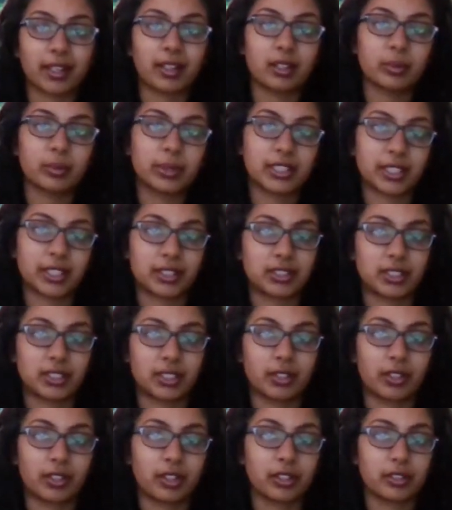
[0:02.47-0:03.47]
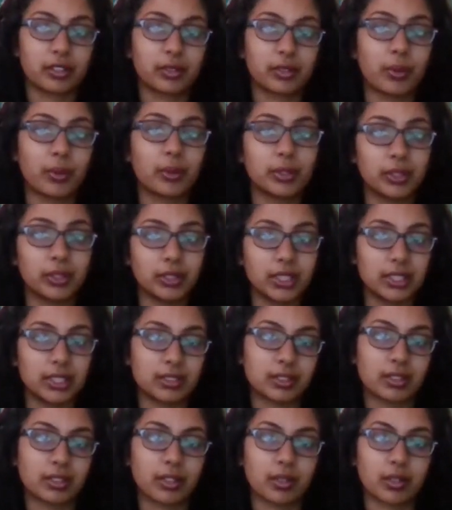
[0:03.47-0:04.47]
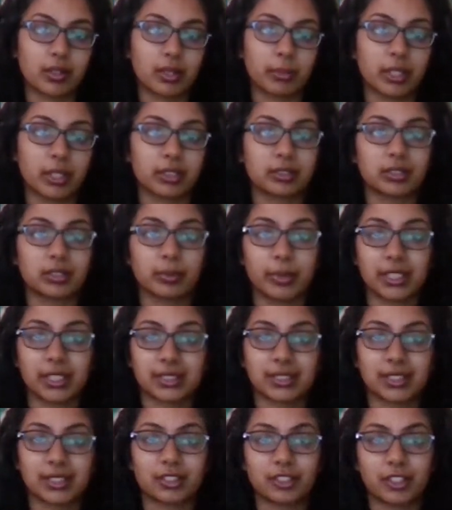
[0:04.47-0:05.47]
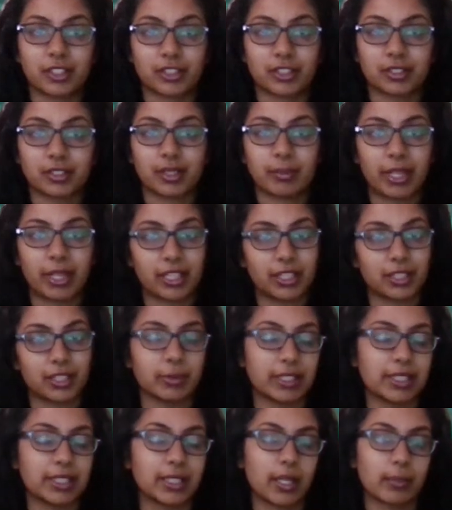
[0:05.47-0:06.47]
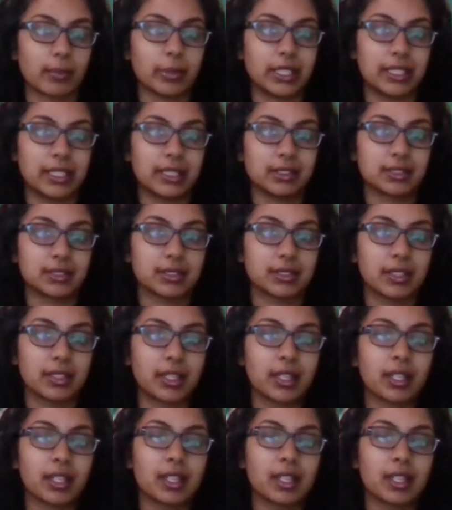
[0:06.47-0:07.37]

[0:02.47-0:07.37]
and I'll be touching on all you need to know about domestic treasury management companies.